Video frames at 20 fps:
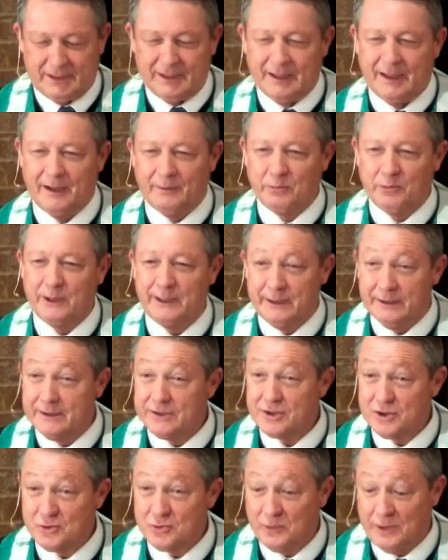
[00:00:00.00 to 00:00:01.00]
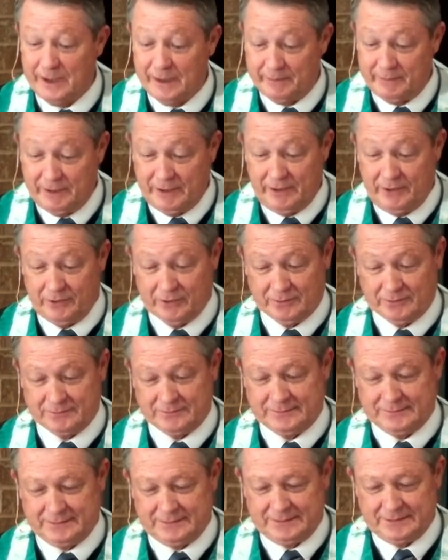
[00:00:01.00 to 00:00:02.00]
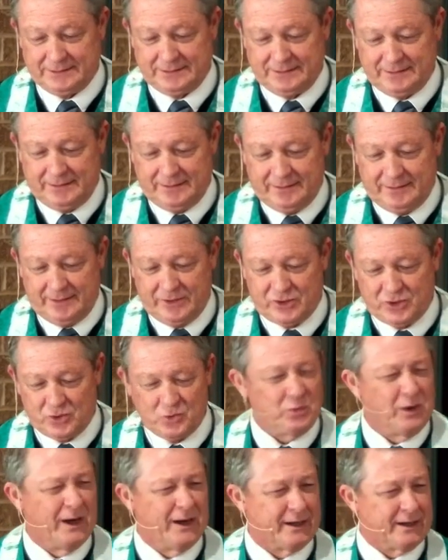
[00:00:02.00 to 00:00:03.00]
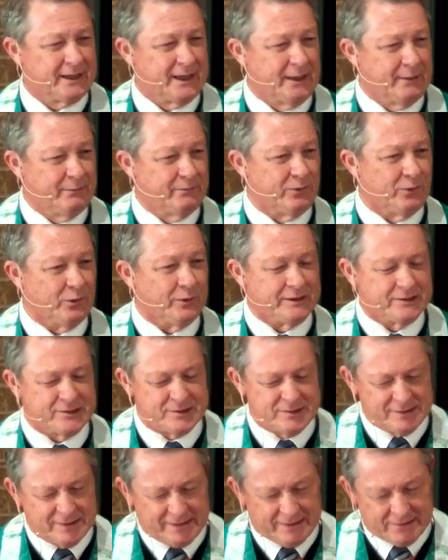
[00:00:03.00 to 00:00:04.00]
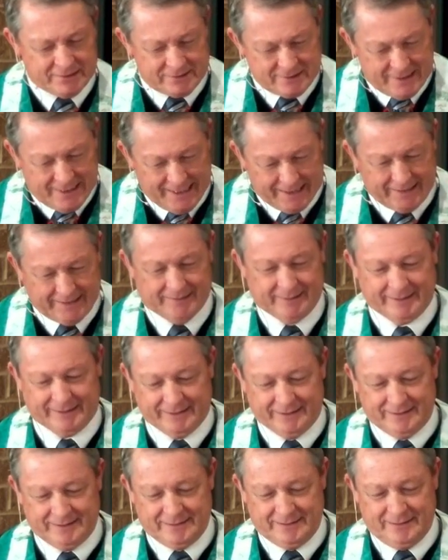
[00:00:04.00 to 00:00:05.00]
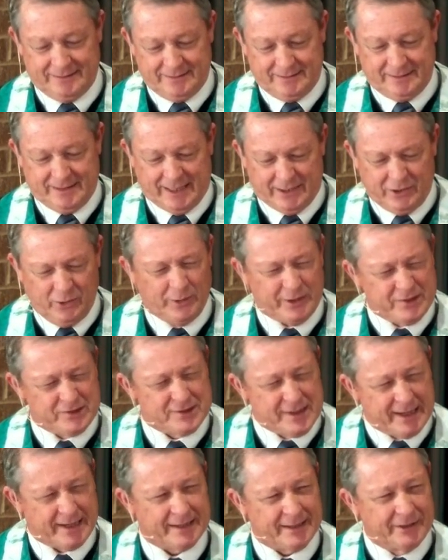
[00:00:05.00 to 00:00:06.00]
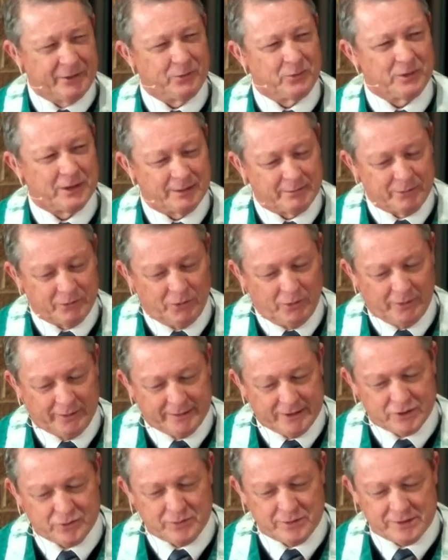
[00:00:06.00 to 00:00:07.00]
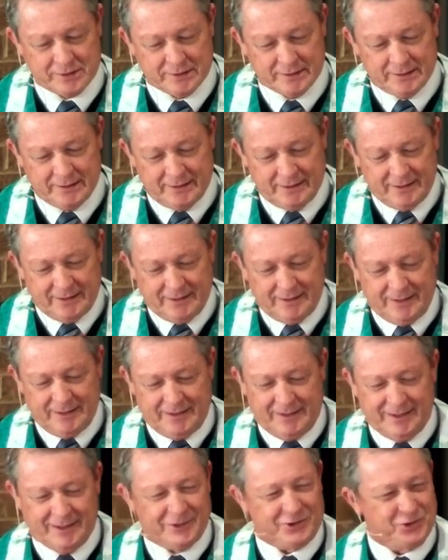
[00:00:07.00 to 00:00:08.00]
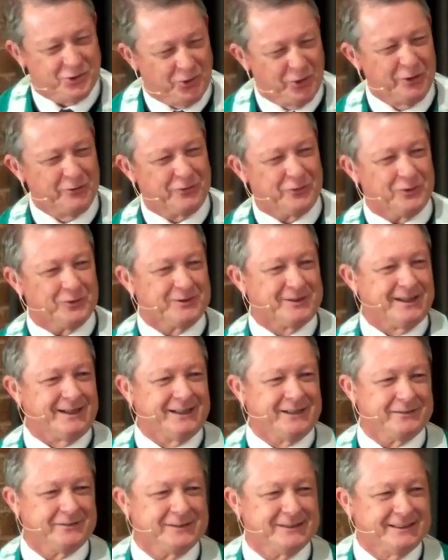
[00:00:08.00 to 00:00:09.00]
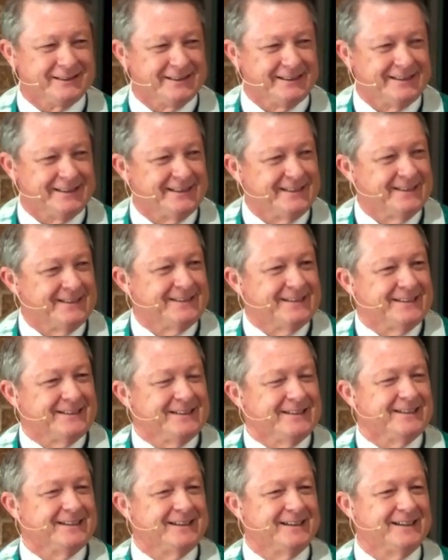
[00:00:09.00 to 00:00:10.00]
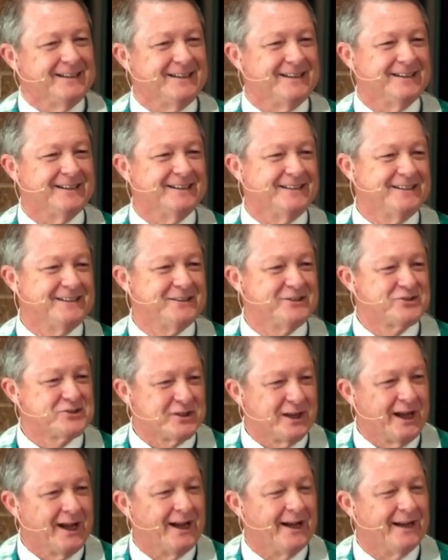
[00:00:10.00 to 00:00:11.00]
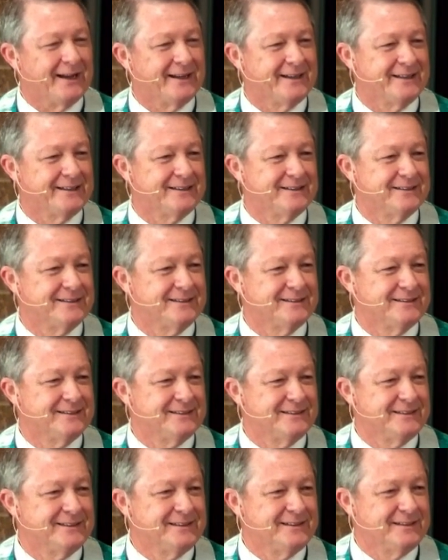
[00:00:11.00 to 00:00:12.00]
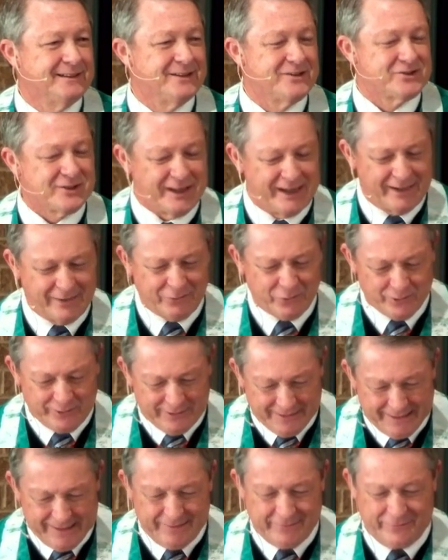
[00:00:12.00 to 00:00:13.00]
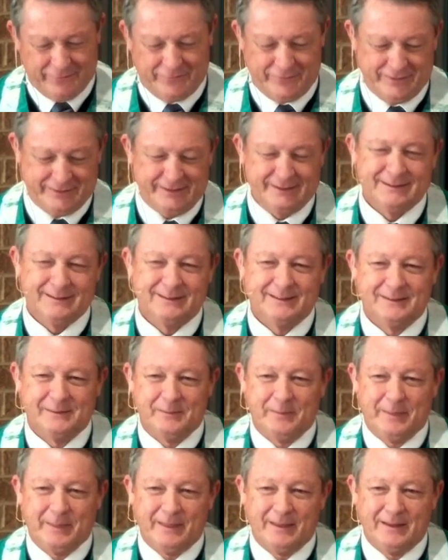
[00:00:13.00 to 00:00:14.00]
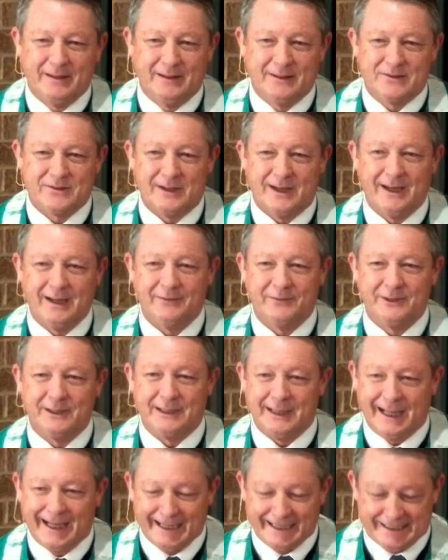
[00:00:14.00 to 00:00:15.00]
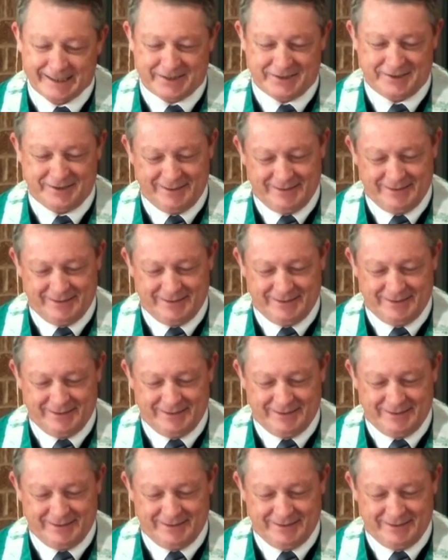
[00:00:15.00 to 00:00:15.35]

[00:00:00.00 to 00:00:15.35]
I'm ready. This is why I'm here. This is why I came for. This is exactly, I know exactly where I'm going." This was a joyful kind of sigh. A sigh of relief. A sigh of delight.